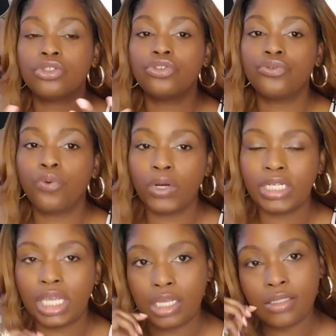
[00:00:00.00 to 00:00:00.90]
to do 4
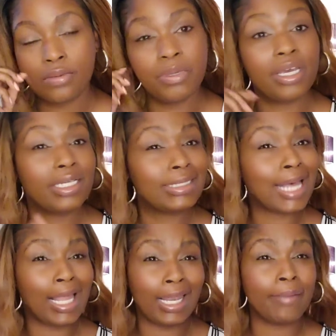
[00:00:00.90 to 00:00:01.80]
10s because
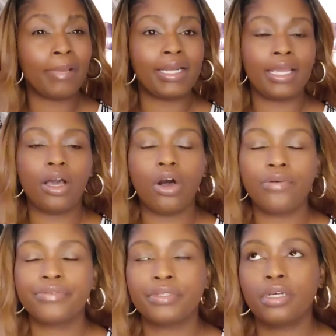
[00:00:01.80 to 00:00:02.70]
I like my day
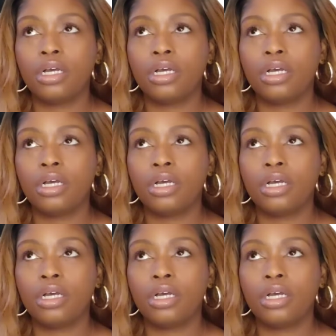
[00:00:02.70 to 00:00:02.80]
off.